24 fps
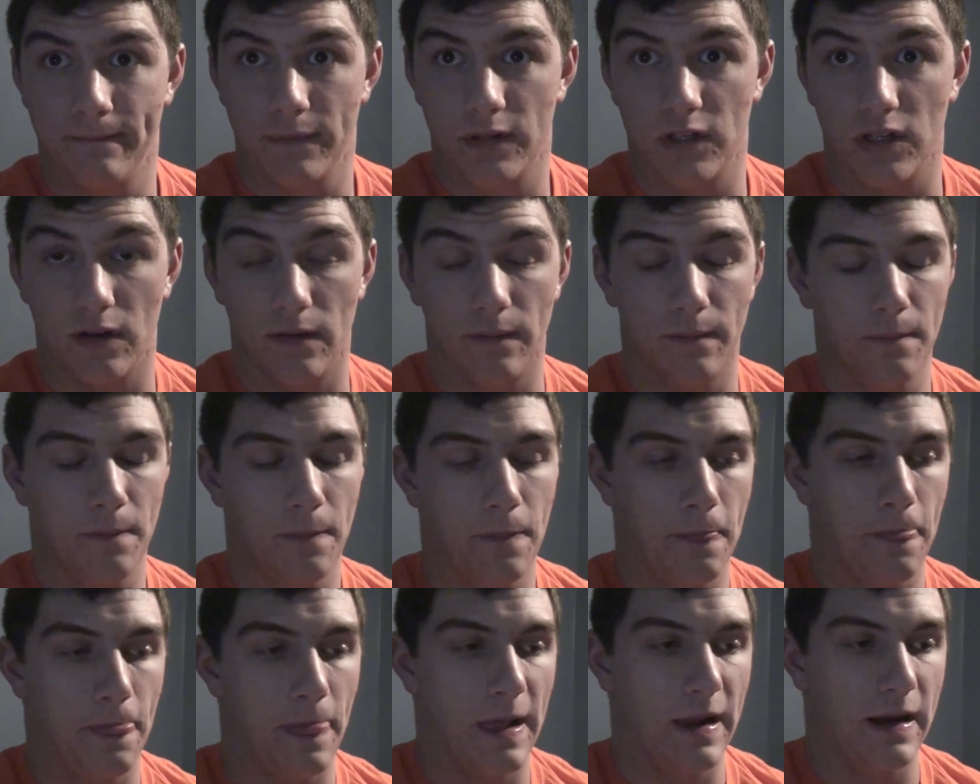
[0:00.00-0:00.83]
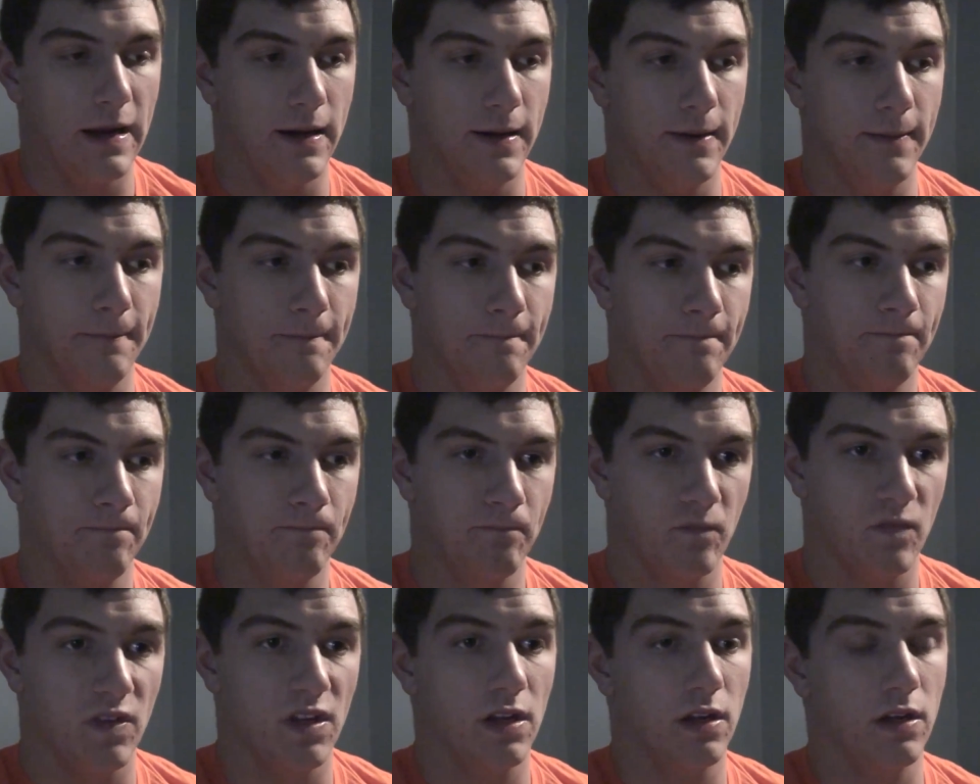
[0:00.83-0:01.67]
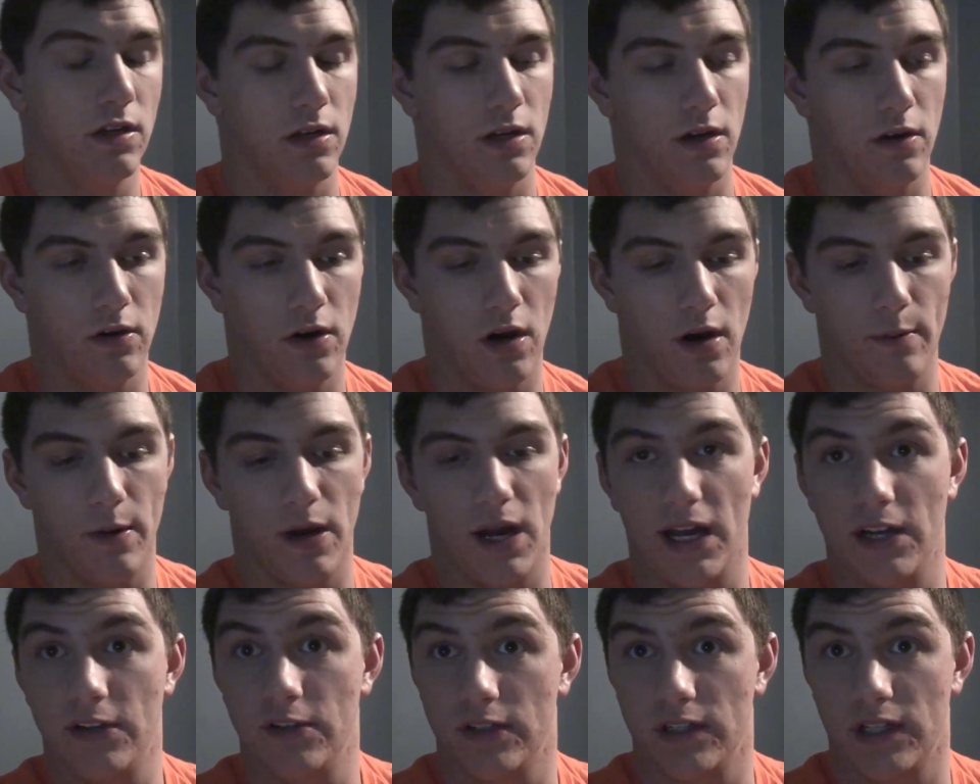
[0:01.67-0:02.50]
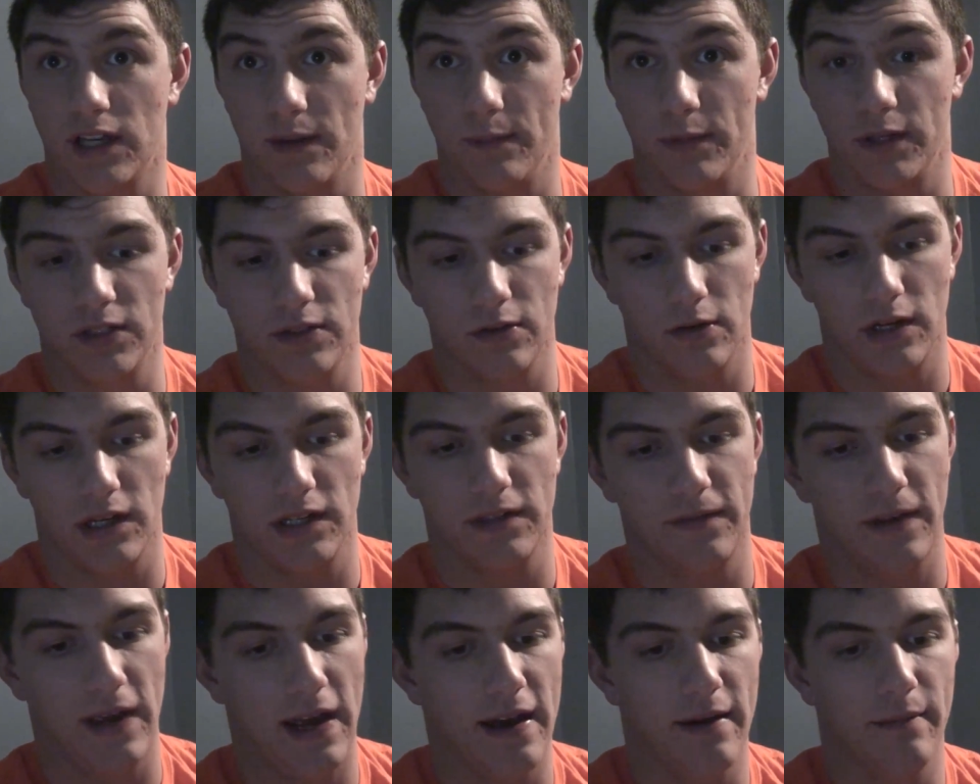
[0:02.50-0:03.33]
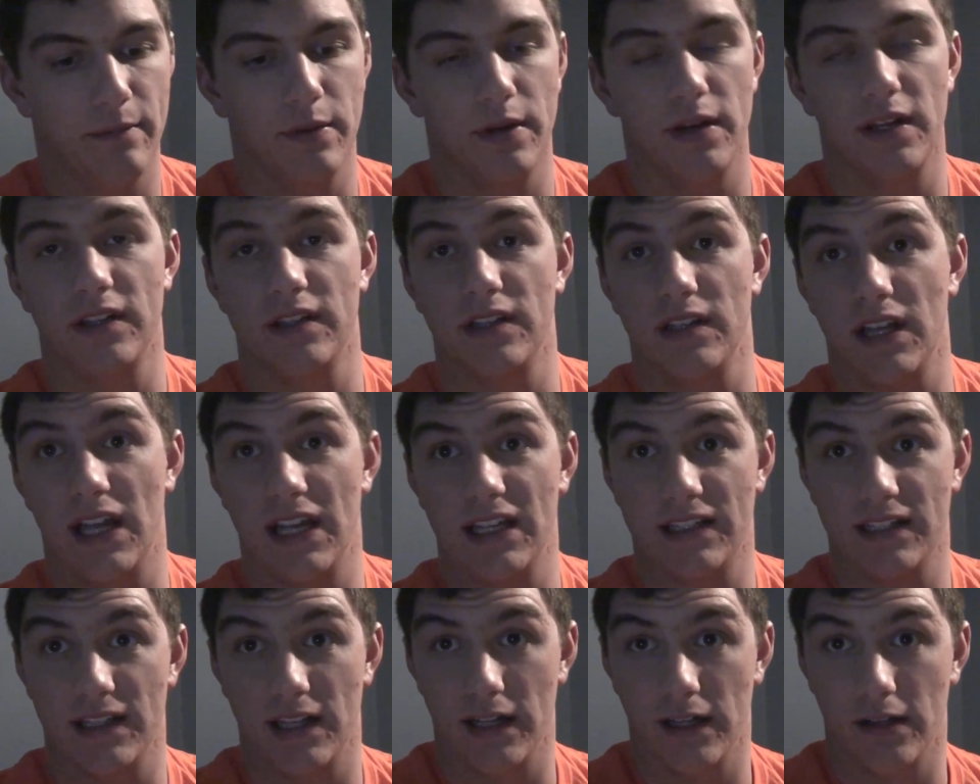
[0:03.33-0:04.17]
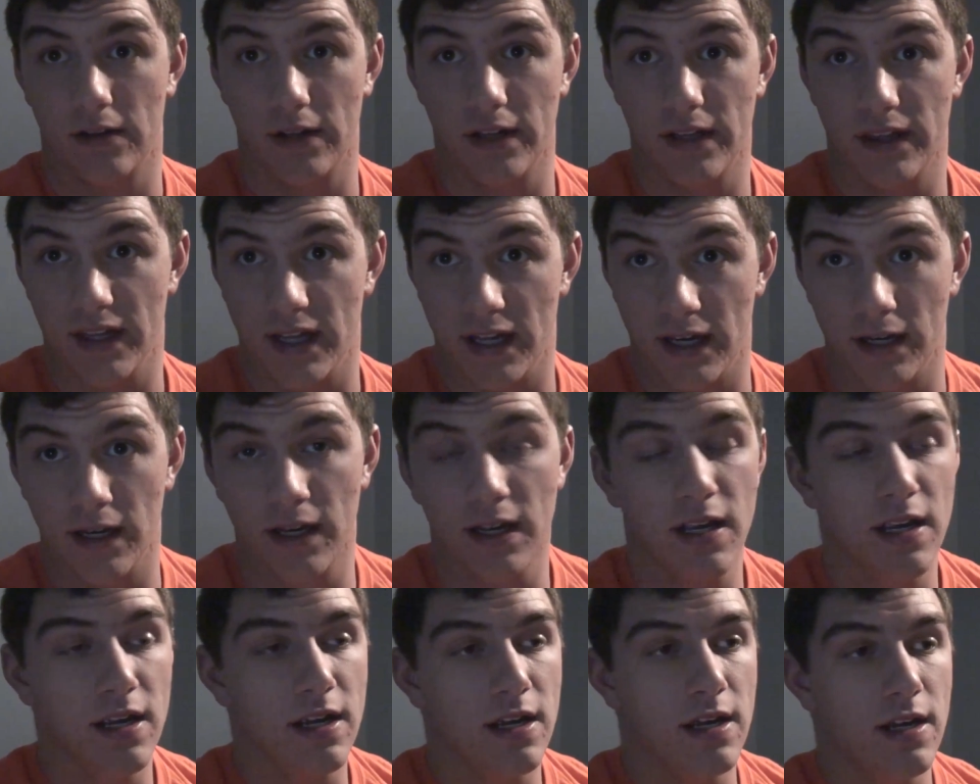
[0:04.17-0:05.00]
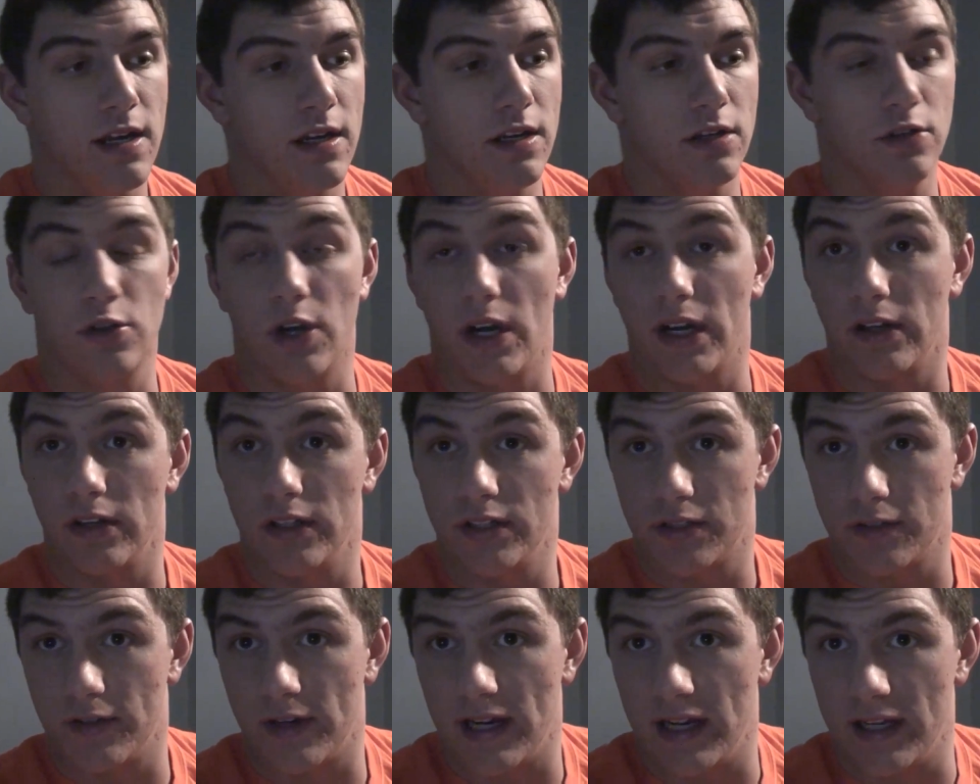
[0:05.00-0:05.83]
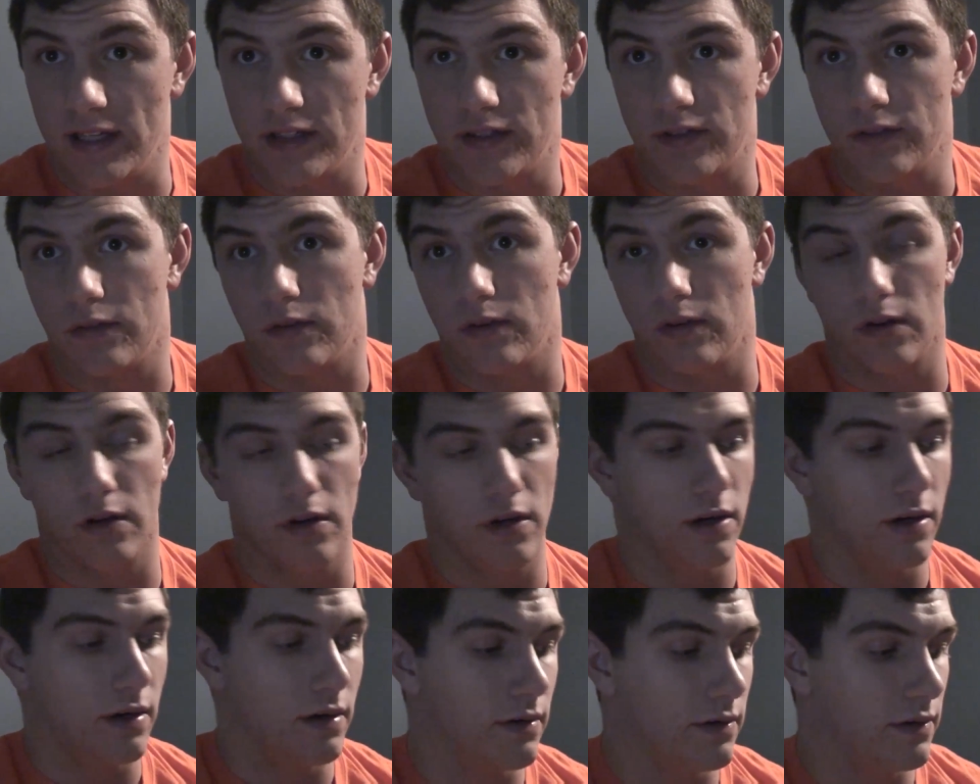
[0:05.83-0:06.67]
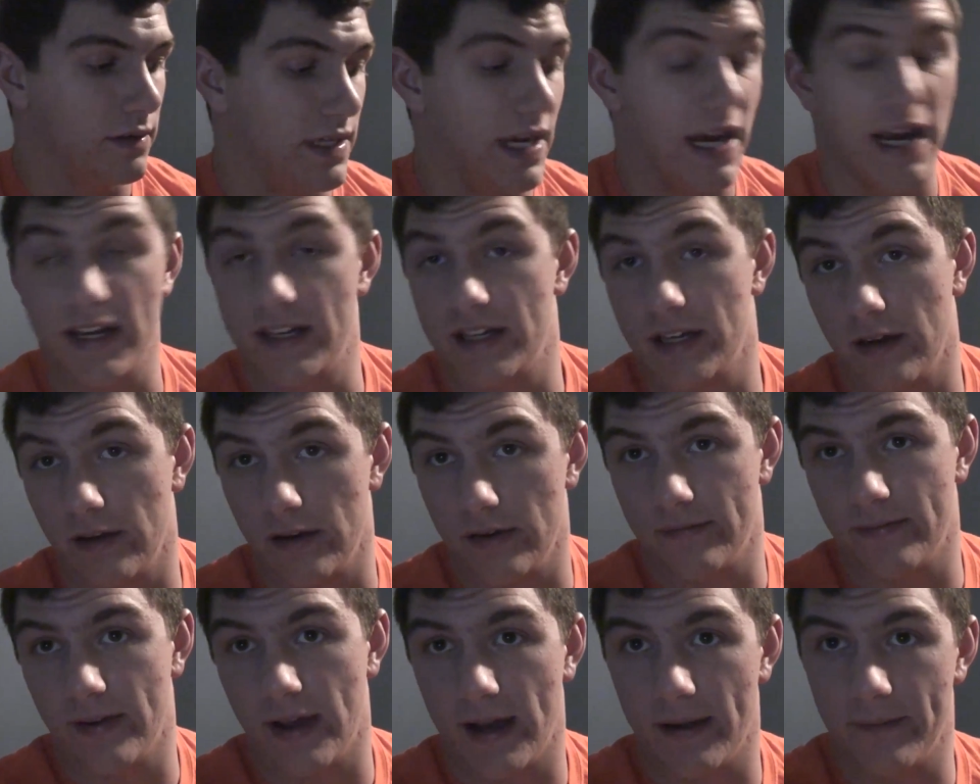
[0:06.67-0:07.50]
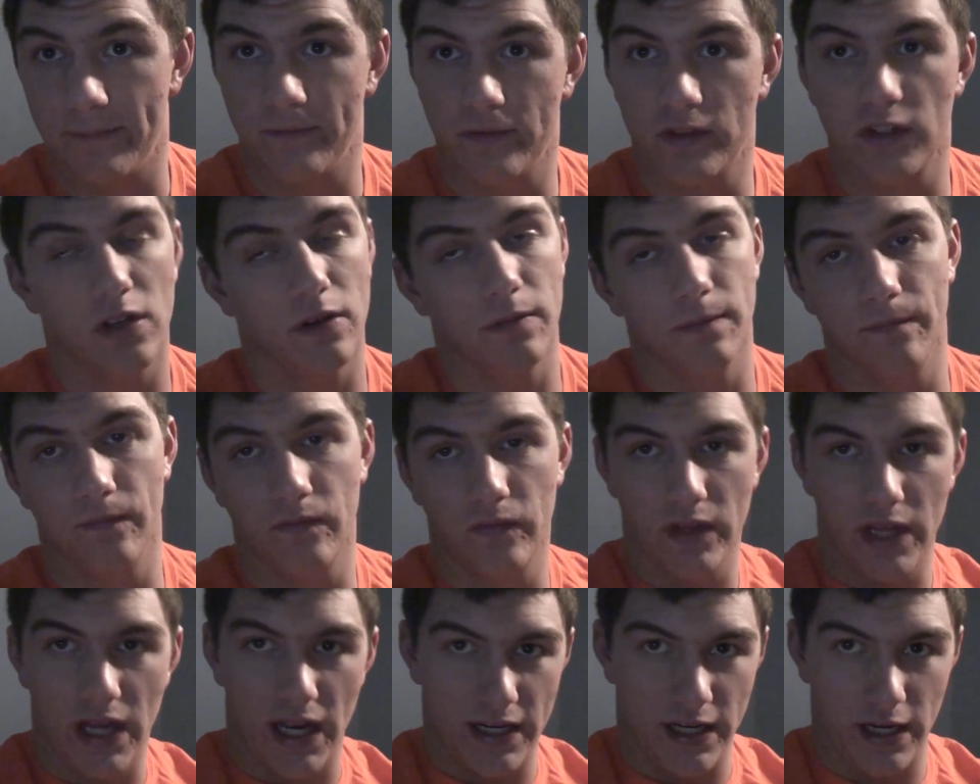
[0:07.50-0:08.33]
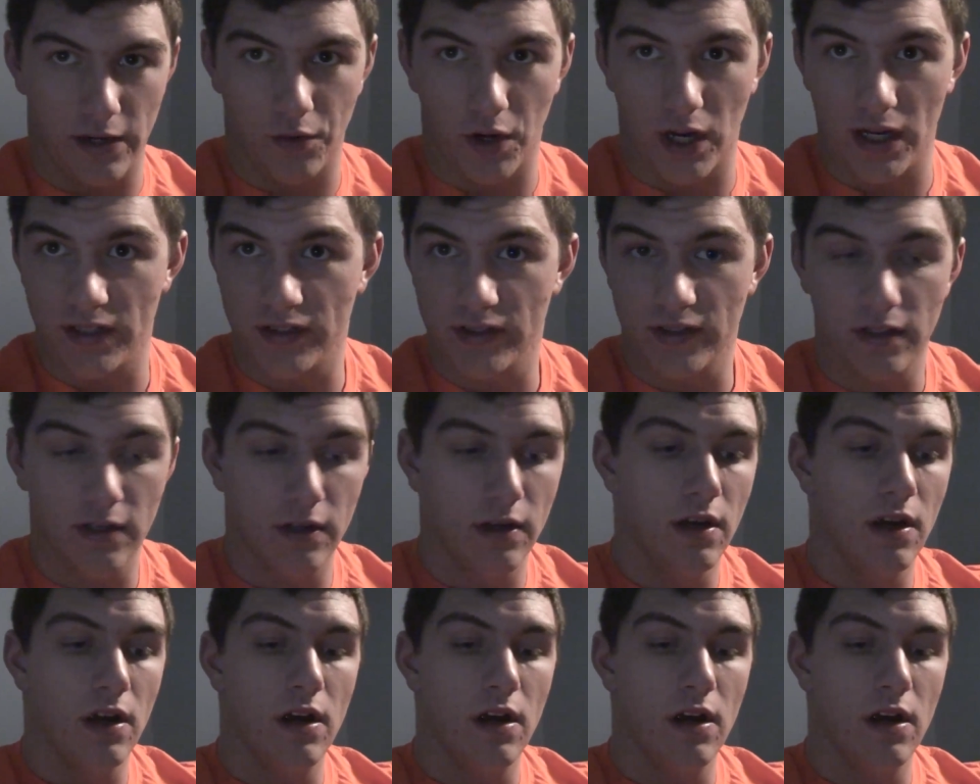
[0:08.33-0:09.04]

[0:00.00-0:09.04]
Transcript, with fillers: So, um, you know, carbohydrates can be stored as fat, but it's less likely than triglycerides or dietary fat. So, I digress.